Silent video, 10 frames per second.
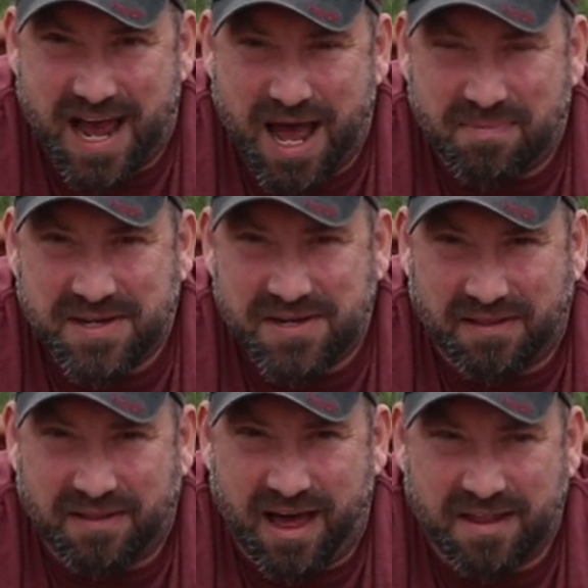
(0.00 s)
happened, a
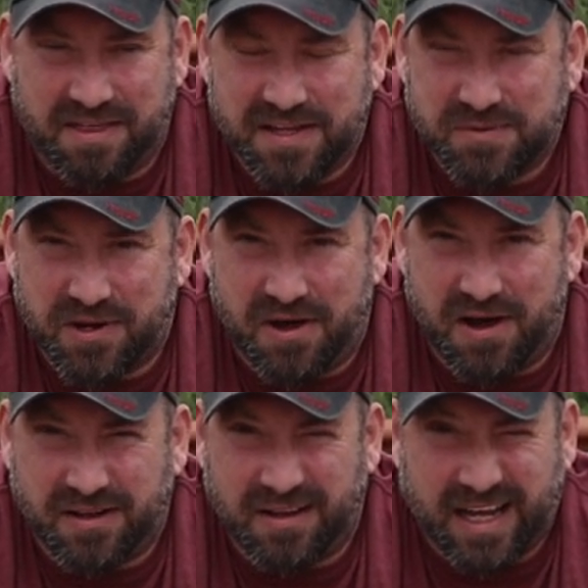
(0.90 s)
lot of things went
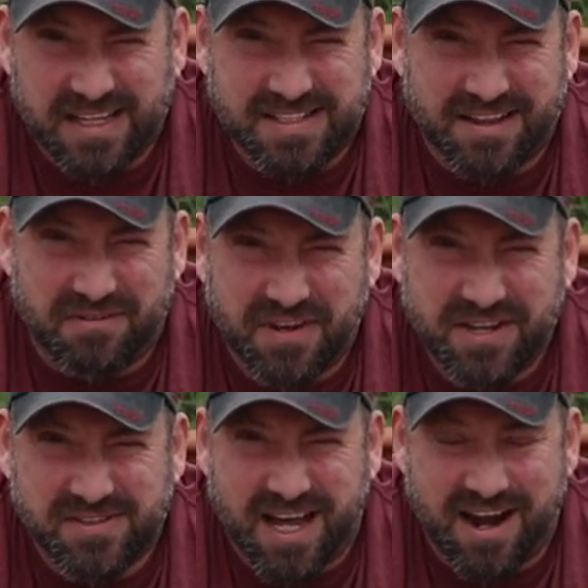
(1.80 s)
on. Like I said, the
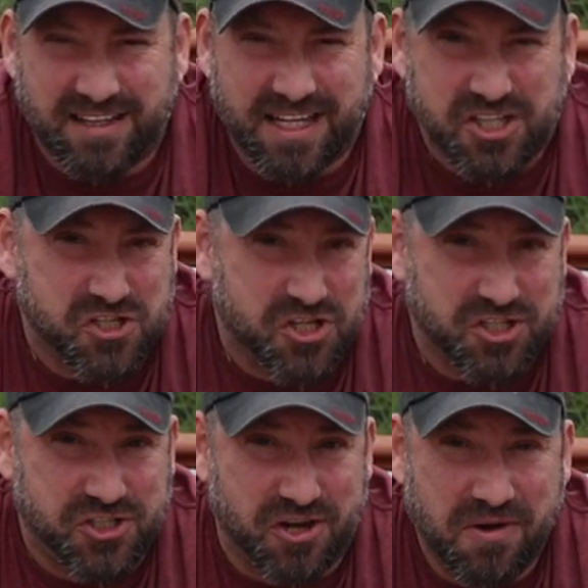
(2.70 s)
video is kind of like a
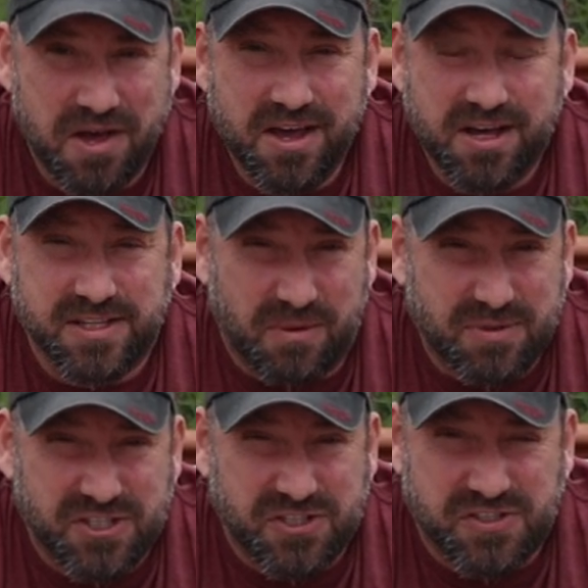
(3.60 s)
shit show because I
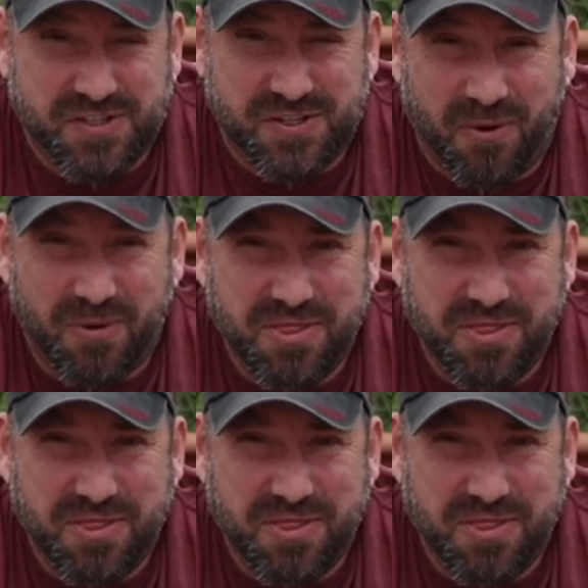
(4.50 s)
was just so